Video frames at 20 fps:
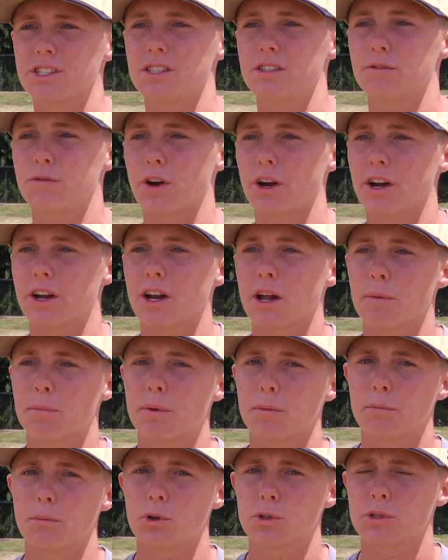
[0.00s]
years as Xaverian, I
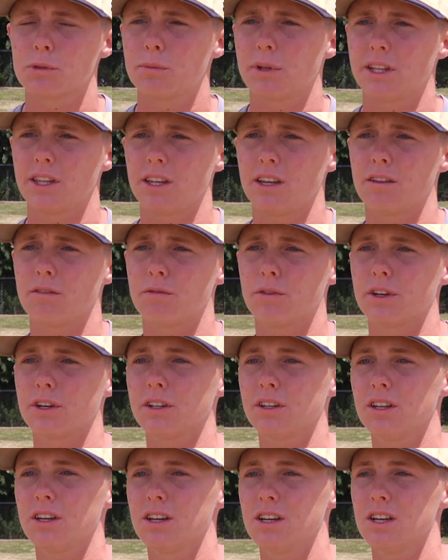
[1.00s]
mostly played the
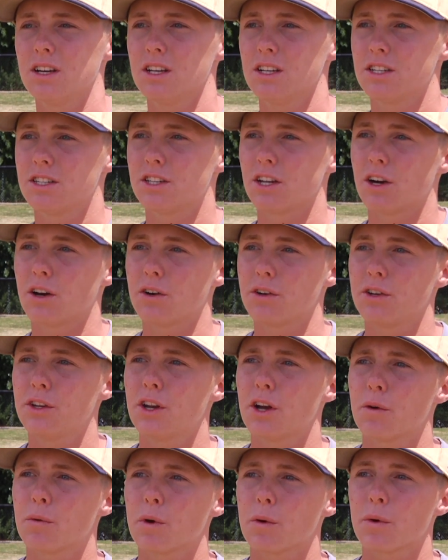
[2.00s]
infield. So you
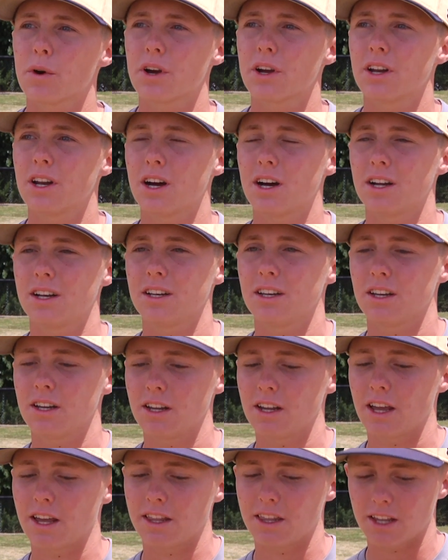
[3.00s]
know we're working on
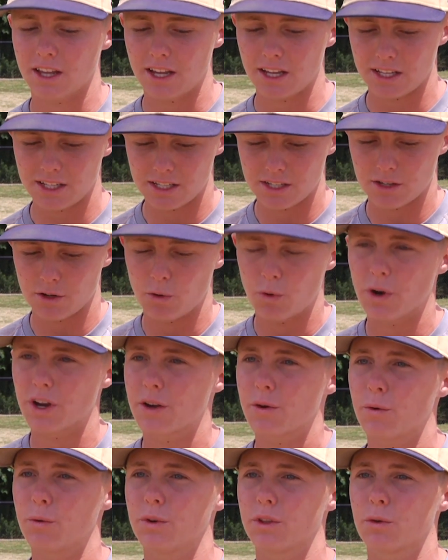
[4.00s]
getting the kids quick
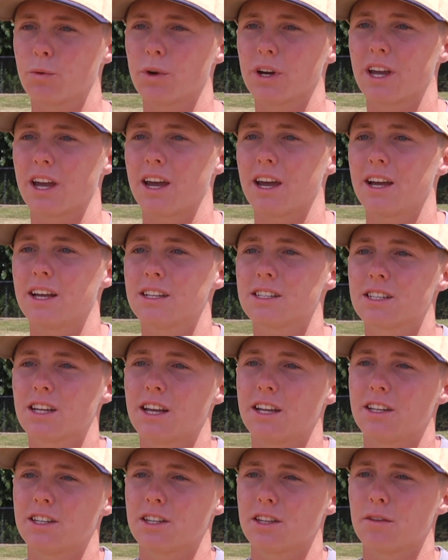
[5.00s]
with quick hands,
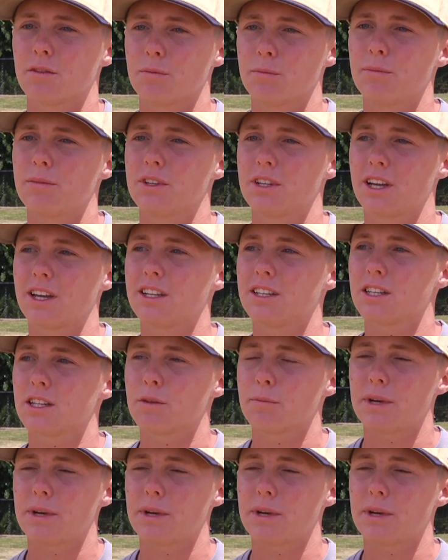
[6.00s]
getting to the getting to